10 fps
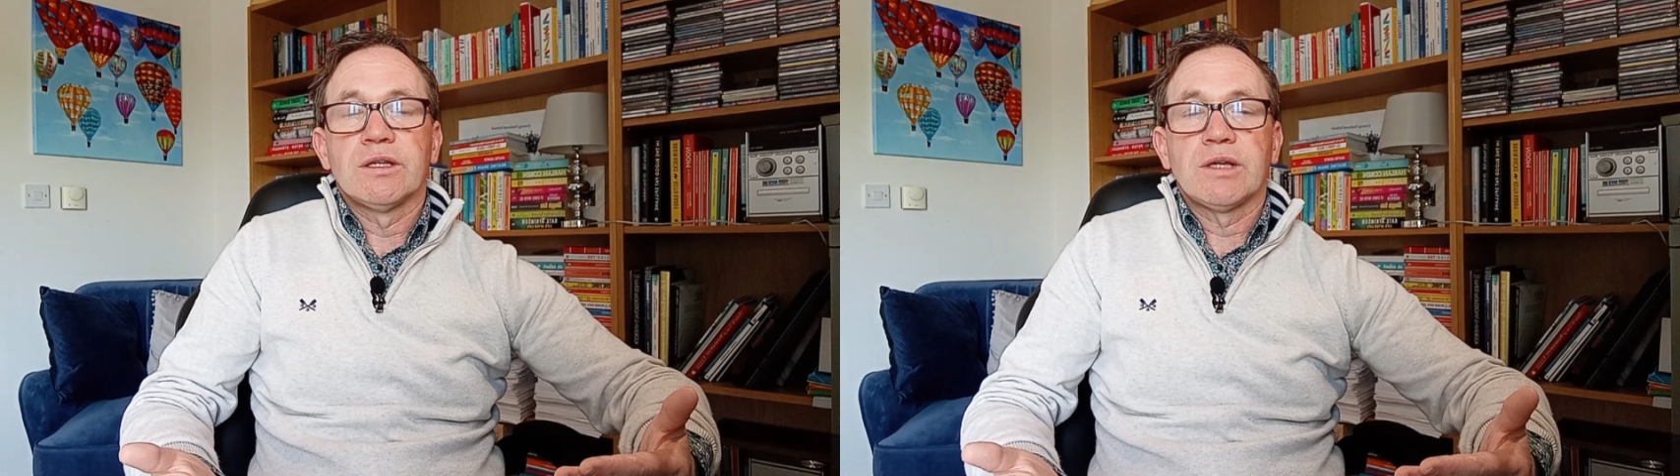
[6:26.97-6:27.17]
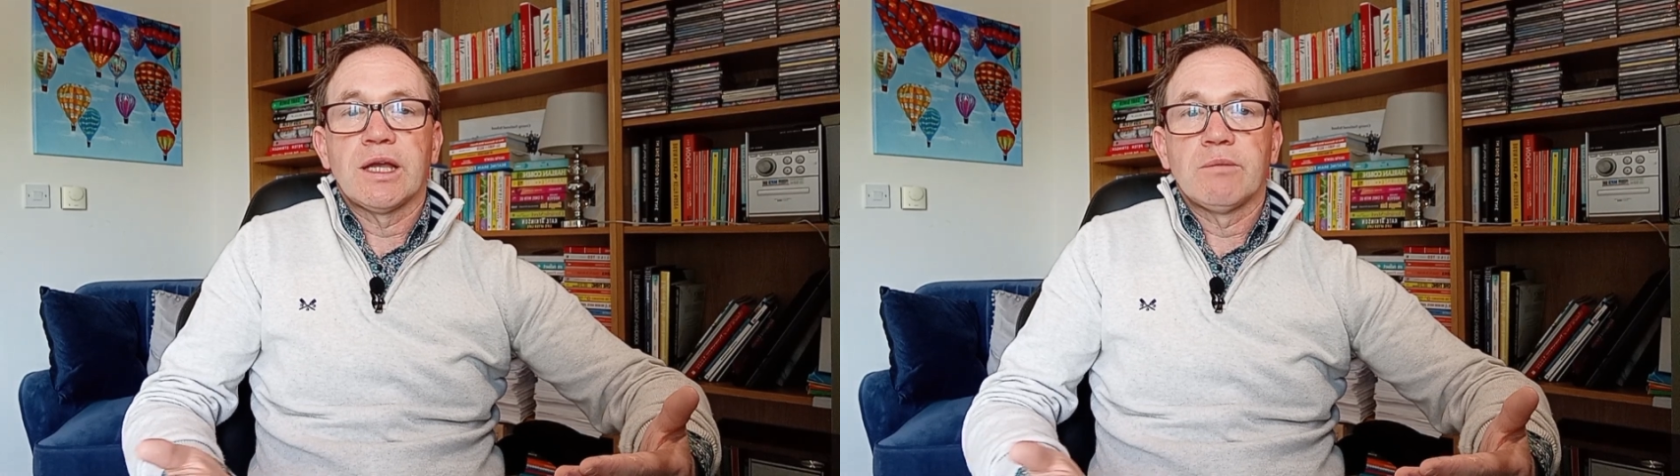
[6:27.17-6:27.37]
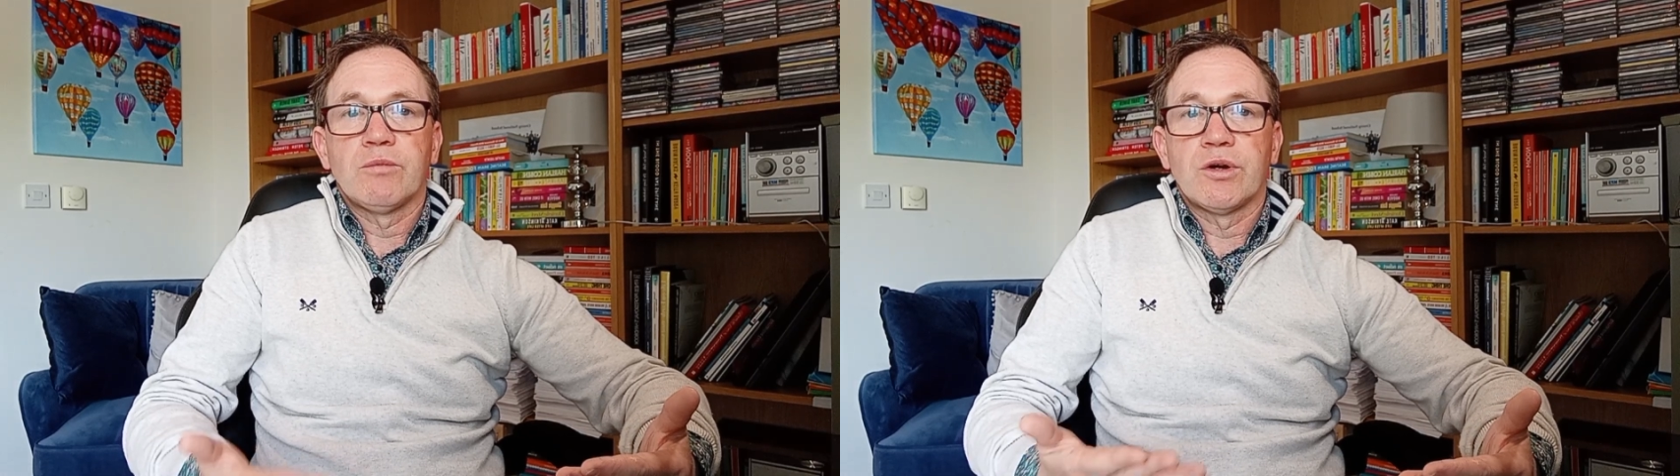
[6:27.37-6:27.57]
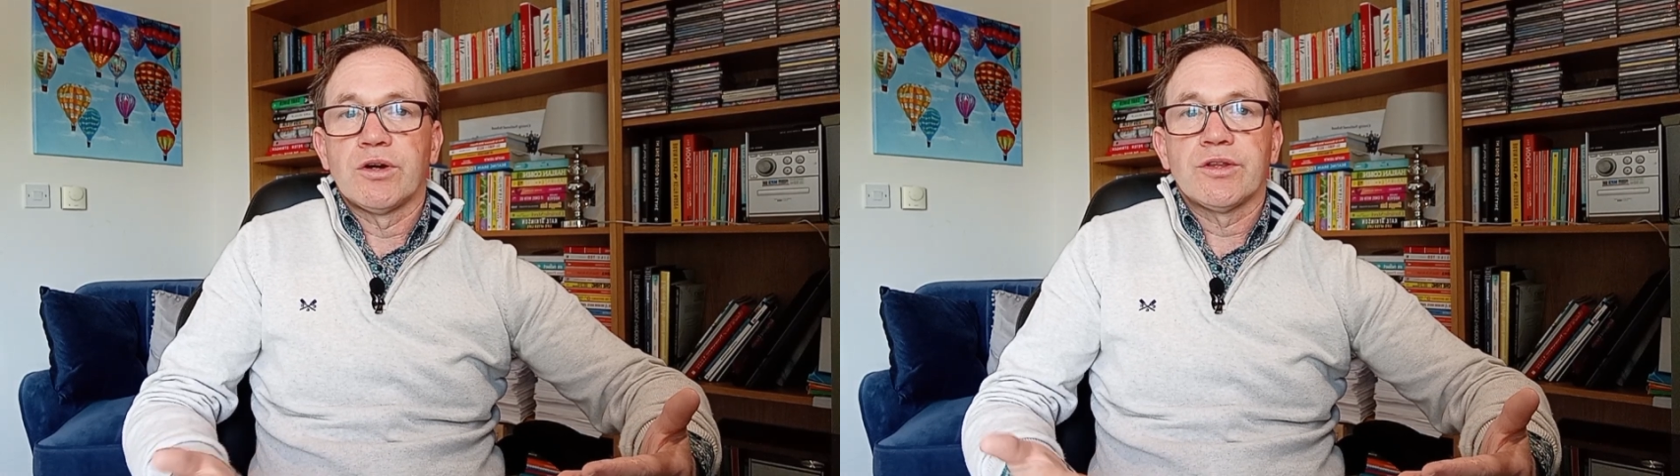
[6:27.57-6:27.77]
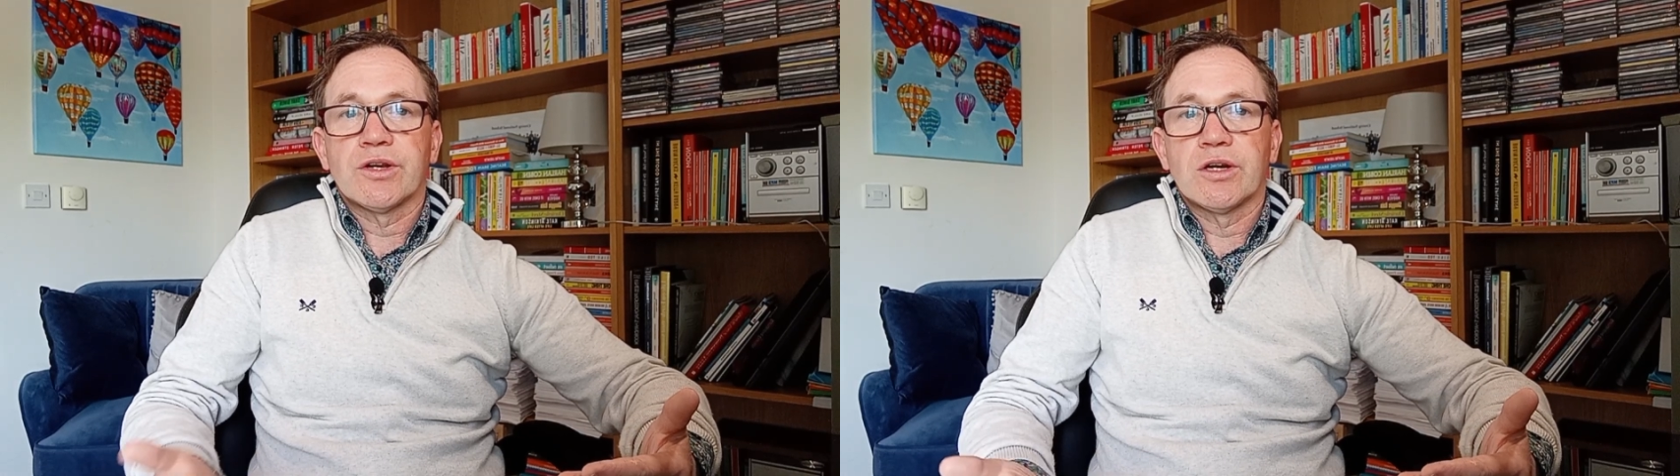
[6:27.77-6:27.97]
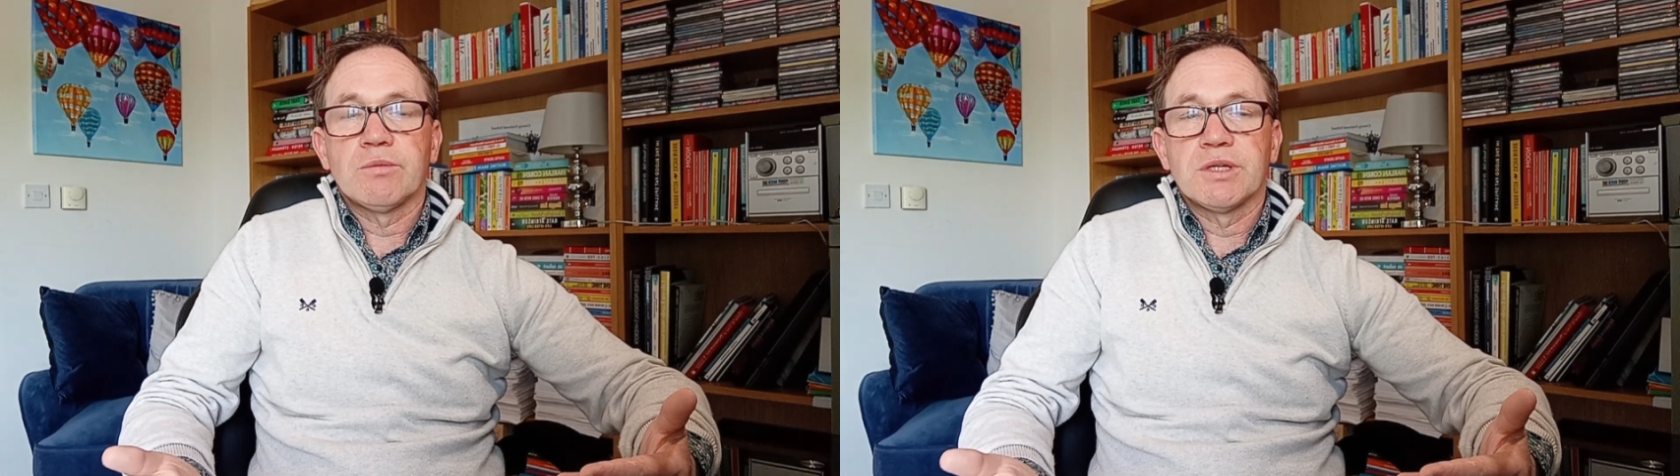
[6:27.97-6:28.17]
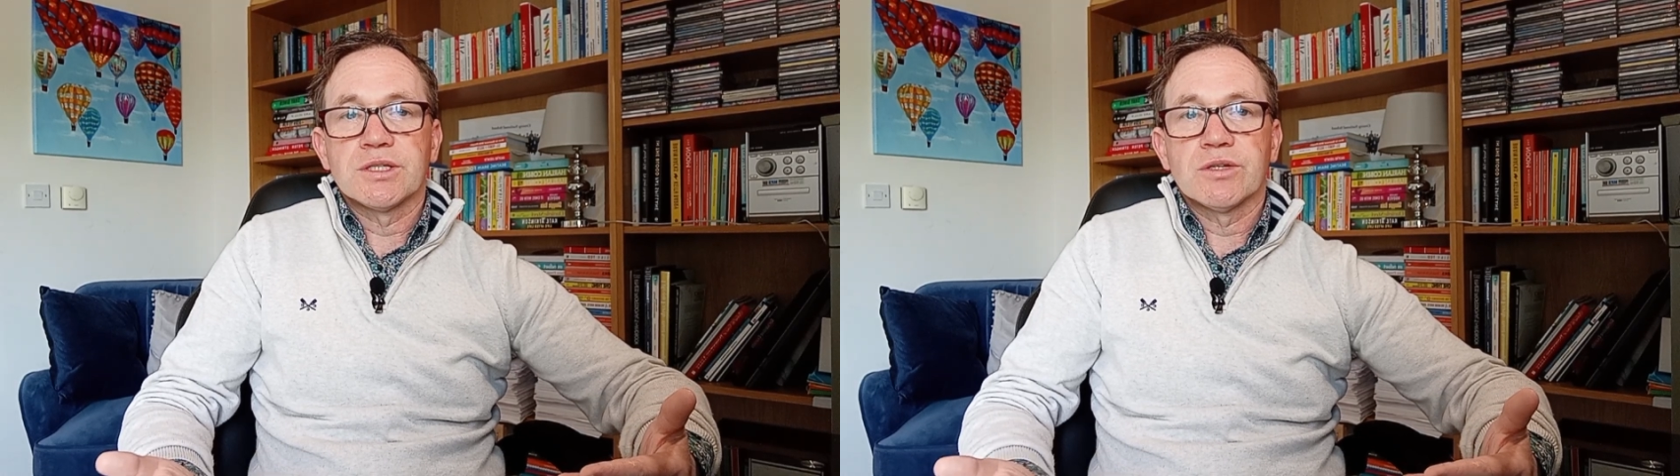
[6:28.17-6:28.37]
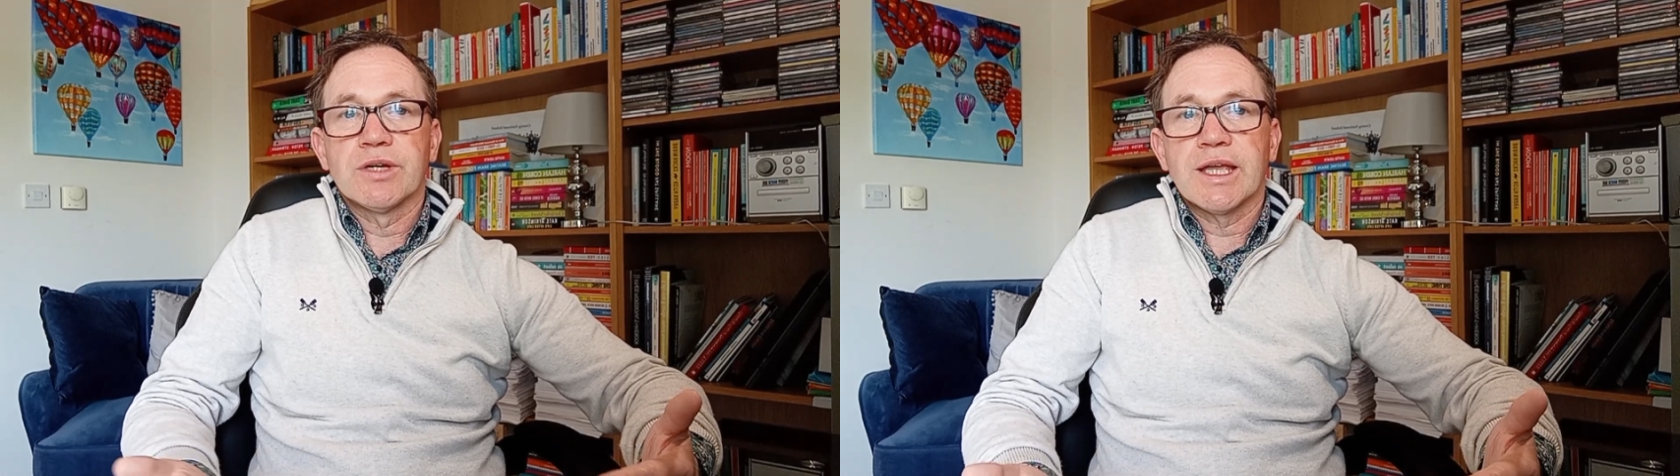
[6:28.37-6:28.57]
mirror therapy.
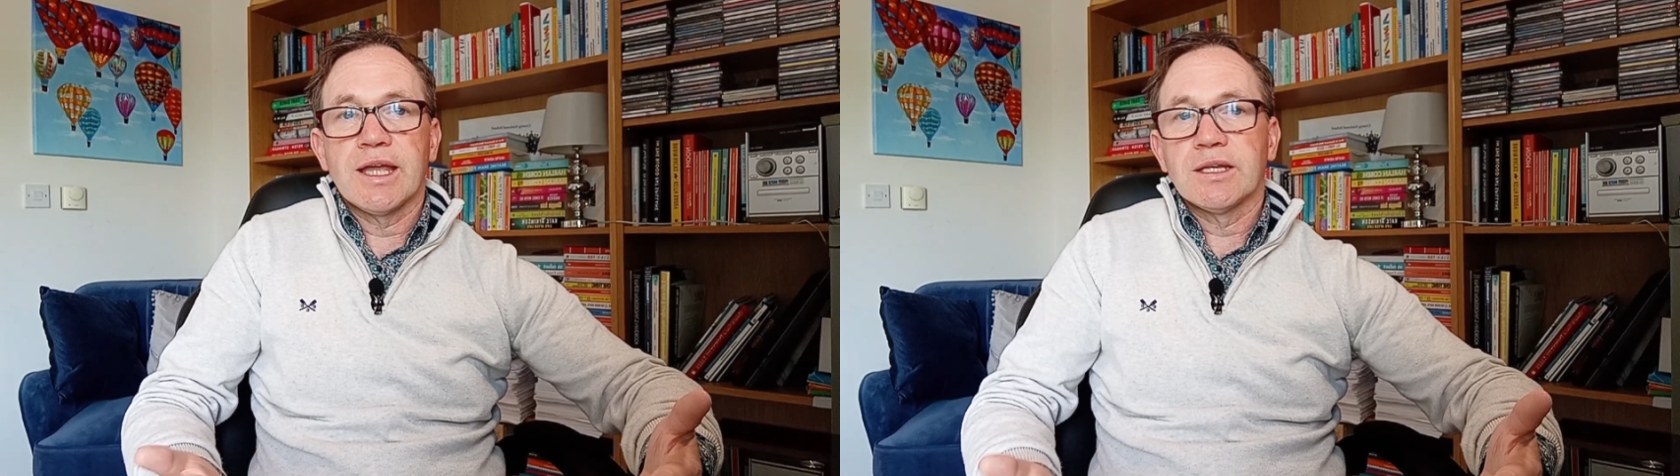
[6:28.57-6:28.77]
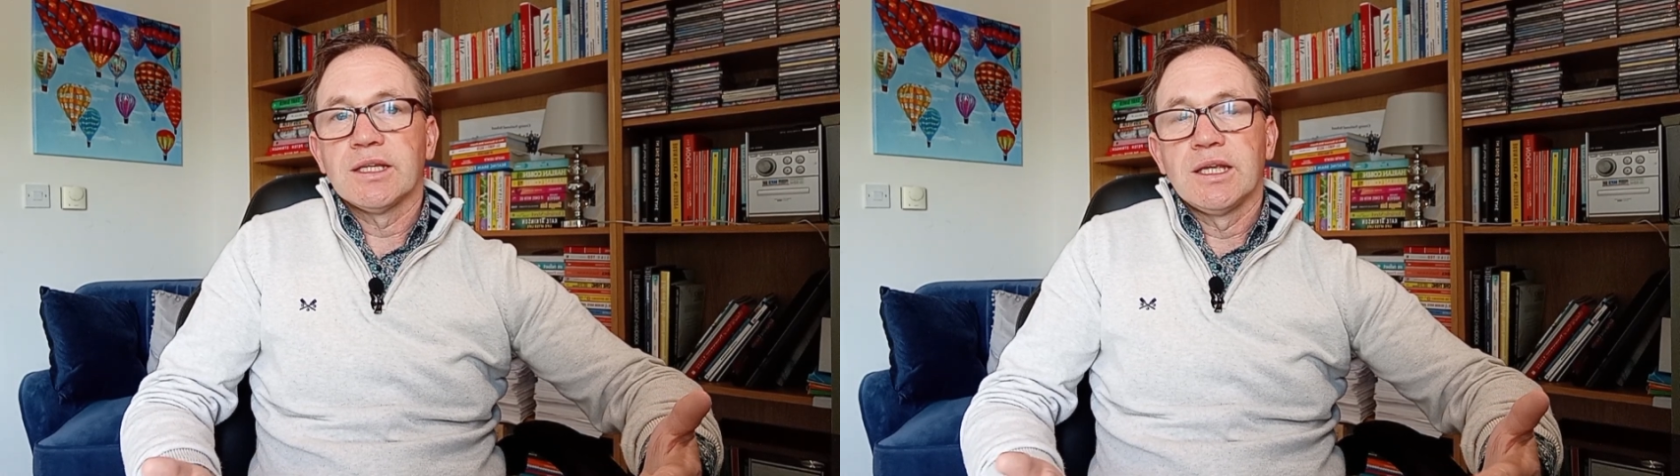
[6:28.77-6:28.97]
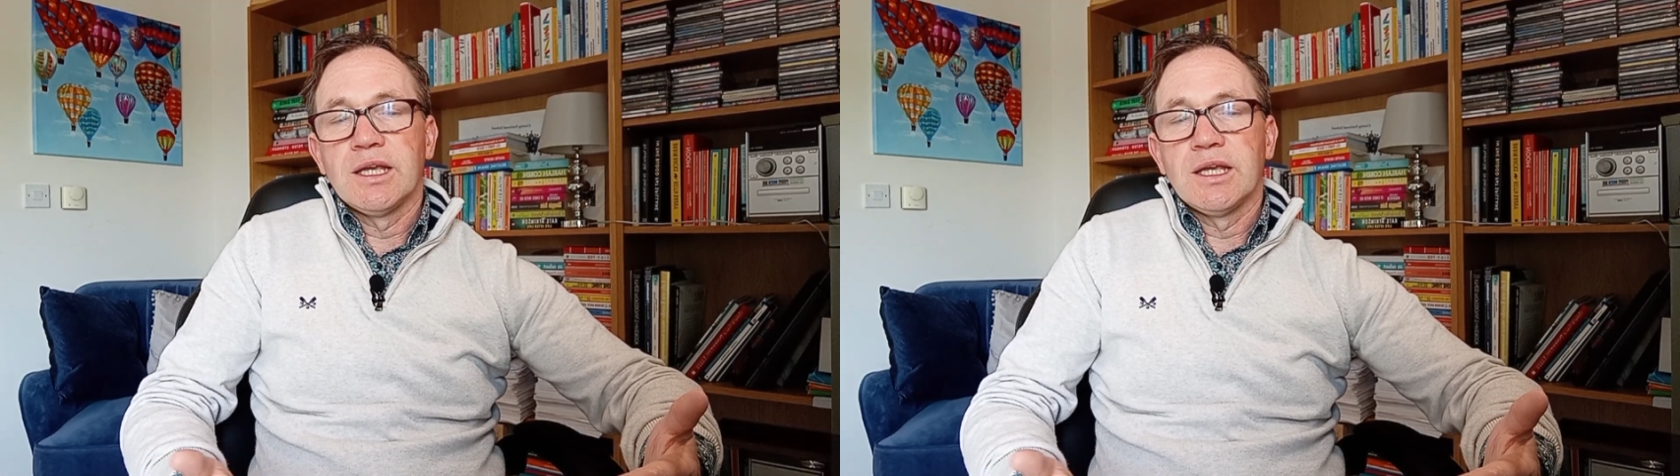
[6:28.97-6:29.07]
So again,